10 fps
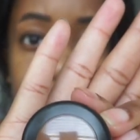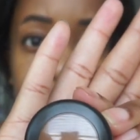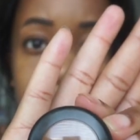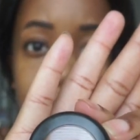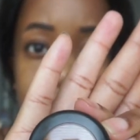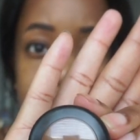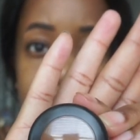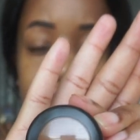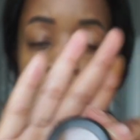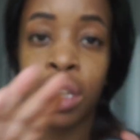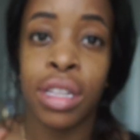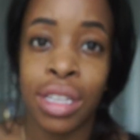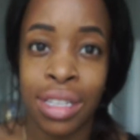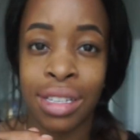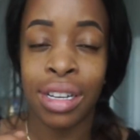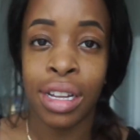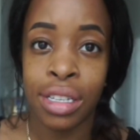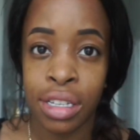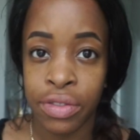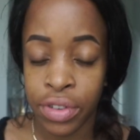My matte concealer, and this is an
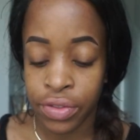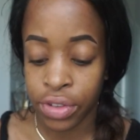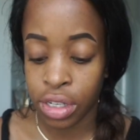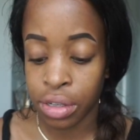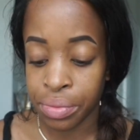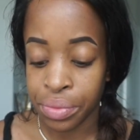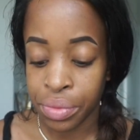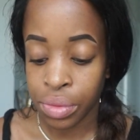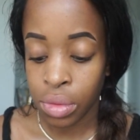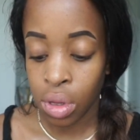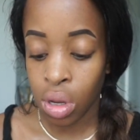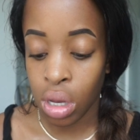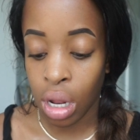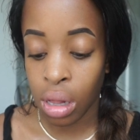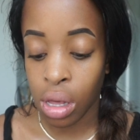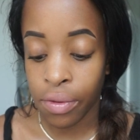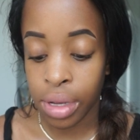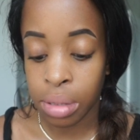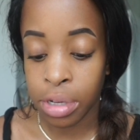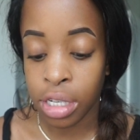NC50, and I love
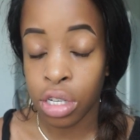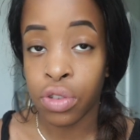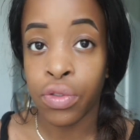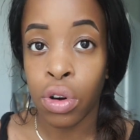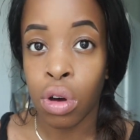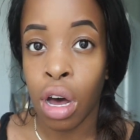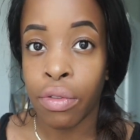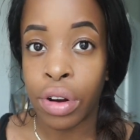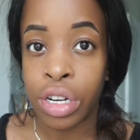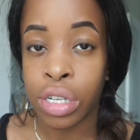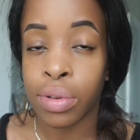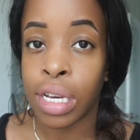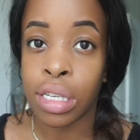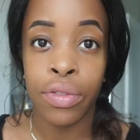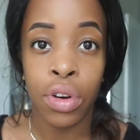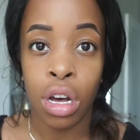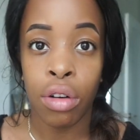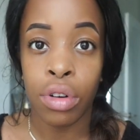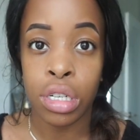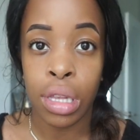this because it's full coverage. And when I say full
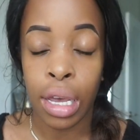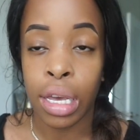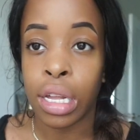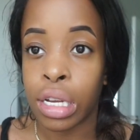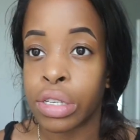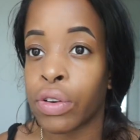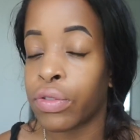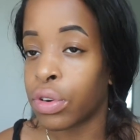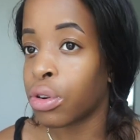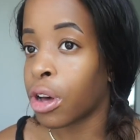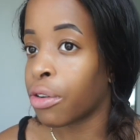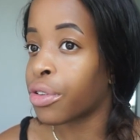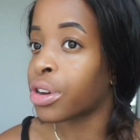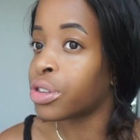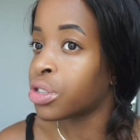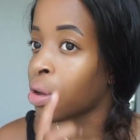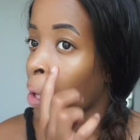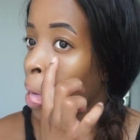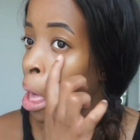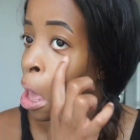coverage, like, it is full coverage.
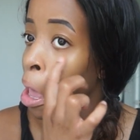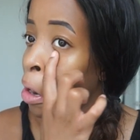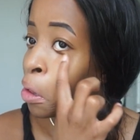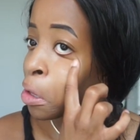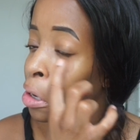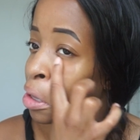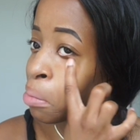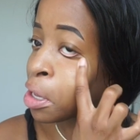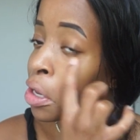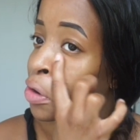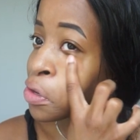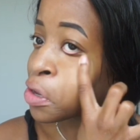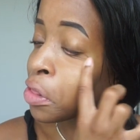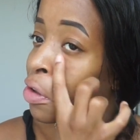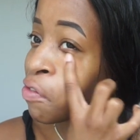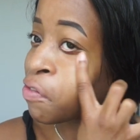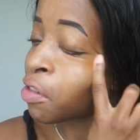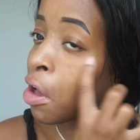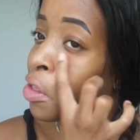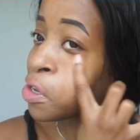It'll literally make your skin look
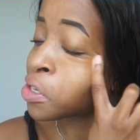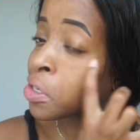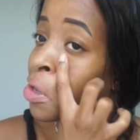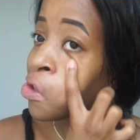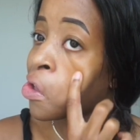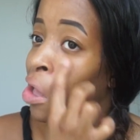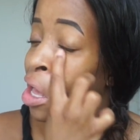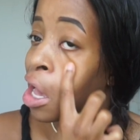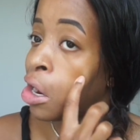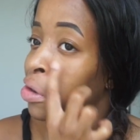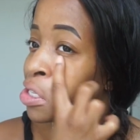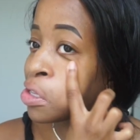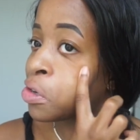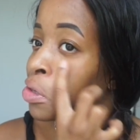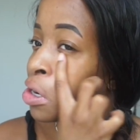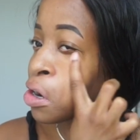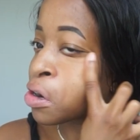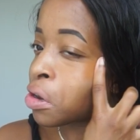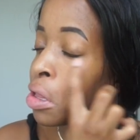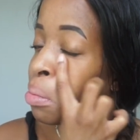flawless. I know it's a little
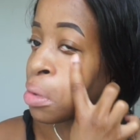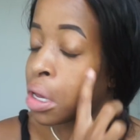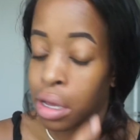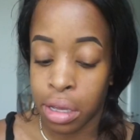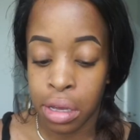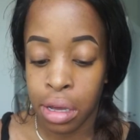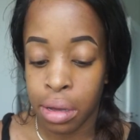darker than my